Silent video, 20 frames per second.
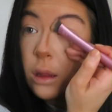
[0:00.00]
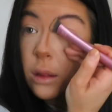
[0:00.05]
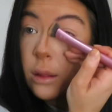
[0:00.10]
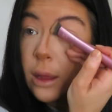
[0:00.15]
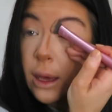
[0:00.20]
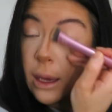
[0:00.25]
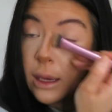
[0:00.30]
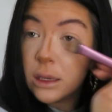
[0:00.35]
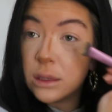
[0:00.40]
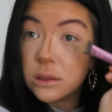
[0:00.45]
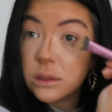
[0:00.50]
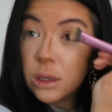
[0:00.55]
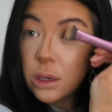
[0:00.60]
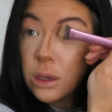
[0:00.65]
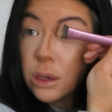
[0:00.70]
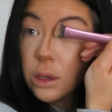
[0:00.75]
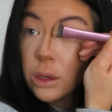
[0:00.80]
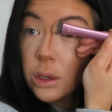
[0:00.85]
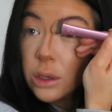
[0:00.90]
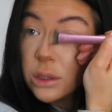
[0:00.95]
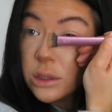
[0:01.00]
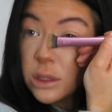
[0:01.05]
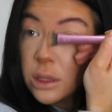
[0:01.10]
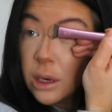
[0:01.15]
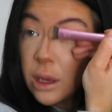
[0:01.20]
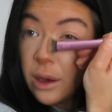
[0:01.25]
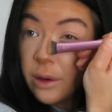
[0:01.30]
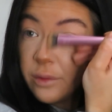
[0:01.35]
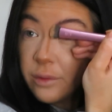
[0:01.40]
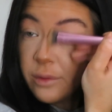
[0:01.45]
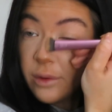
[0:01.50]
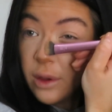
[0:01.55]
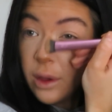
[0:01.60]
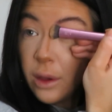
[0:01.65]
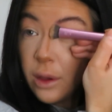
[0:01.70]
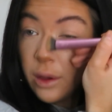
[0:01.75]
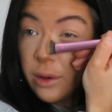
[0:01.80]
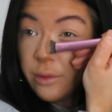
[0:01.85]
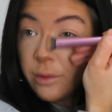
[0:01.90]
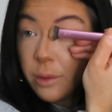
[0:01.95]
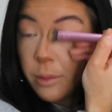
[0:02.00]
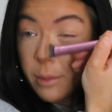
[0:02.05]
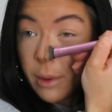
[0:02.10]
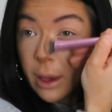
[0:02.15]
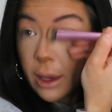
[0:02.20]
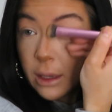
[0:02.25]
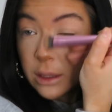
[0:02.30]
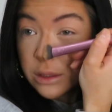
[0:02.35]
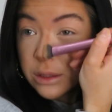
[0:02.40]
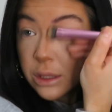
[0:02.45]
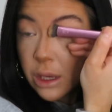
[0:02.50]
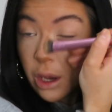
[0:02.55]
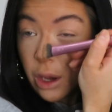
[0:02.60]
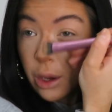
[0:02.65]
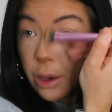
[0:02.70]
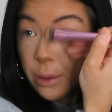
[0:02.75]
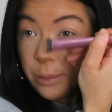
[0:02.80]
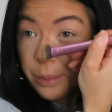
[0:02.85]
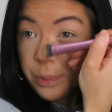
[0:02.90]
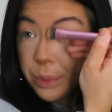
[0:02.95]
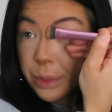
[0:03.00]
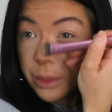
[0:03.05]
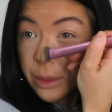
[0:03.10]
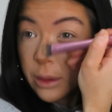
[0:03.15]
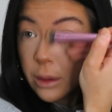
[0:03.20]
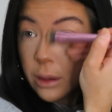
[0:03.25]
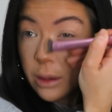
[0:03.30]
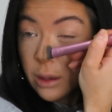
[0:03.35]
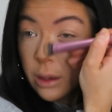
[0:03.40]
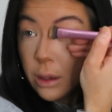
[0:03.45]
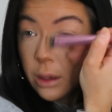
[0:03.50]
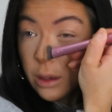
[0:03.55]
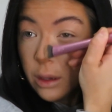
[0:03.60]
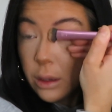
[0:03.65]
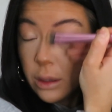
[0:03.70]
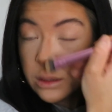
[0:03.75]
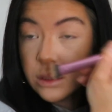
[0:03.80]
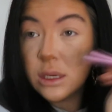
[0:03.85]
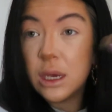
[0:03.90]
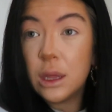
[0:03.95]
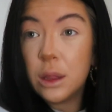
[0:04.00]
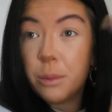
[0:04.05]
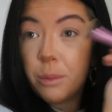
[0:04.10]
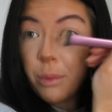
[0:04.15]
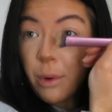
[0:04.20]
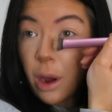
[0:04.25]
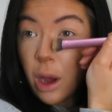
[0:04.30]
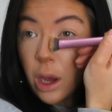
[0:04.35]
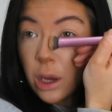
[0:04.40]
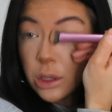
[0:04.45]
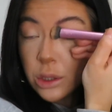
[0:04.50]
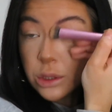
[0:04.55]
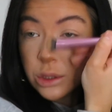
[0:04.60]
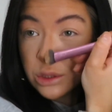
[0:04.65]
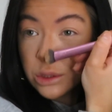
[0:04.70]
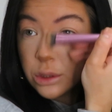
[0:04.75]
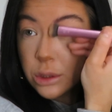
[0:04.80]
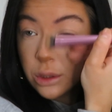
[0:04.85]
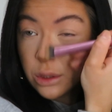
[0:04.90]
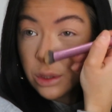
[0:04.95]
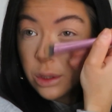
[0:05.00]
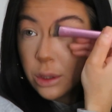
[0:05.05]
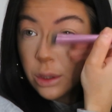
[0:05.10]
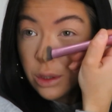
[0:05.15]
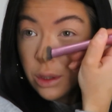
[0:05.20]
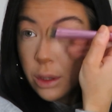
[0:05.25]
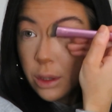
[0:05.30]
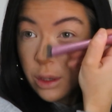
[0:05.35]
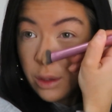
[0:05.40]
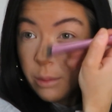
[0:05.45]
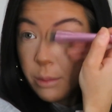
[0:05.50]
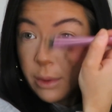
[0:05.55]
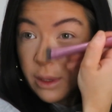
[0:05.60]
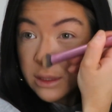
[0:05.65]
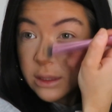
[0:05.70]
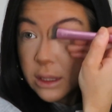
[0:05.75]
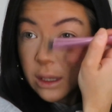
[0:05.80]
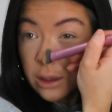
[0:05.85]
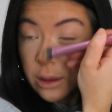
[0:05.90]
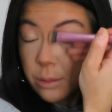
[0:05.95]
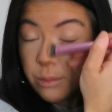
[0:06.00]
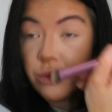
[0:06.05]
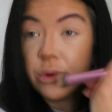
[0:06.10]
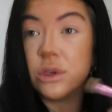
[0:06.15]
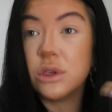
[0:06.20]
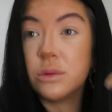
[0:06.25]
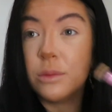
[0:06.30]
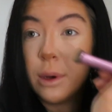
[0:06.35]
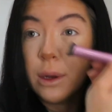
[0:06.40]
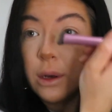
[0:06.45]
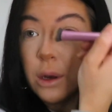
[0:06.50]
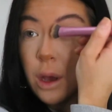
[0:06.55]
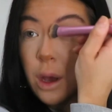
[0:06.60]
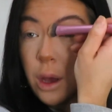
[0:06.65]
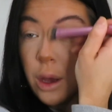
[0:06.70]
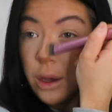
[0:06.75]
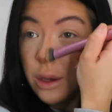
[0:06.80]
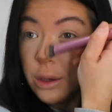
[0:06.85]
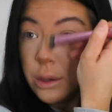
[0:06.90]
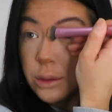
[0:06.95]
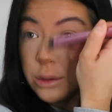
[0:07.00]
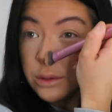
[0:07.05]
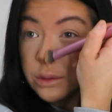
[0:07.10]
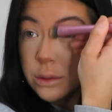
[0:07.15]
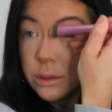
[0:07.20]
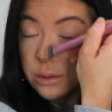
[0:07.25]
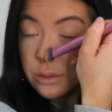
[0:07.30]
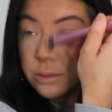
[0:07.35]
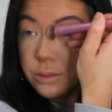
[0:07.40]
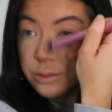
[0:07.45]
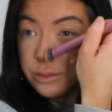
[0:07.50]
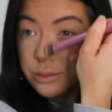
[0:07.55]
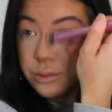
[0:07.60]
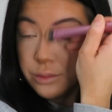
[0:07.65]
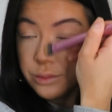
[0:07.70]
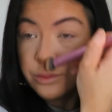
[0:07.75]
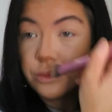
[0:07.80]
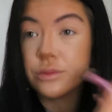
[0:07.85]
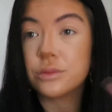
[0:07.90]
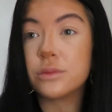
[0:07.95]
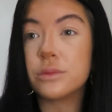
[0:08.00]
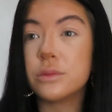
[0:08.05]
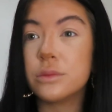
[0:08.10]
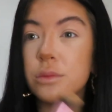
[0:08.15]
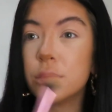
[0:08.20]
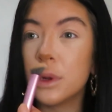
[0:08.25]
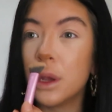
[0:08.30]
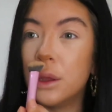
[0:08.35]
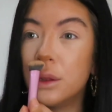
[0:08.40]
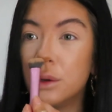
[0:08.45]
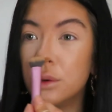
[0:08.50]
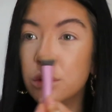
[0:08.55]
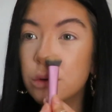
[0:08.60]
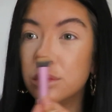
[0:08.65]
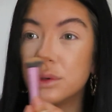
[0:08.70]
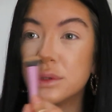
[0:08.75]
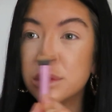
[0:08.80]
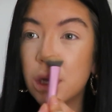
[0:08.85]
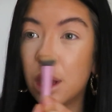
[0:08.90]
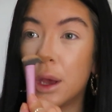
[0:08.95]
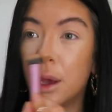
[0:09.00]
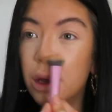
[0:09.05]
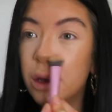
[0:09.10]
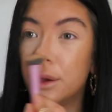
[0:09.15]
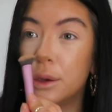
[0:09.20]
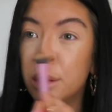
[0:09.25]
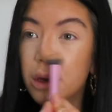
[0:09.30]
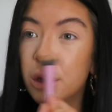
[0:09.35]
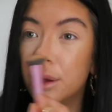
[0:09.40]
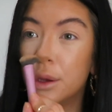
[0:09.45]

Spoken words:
that is good enough for me. So I'll take the brush, blend down the bridge of my nose, and also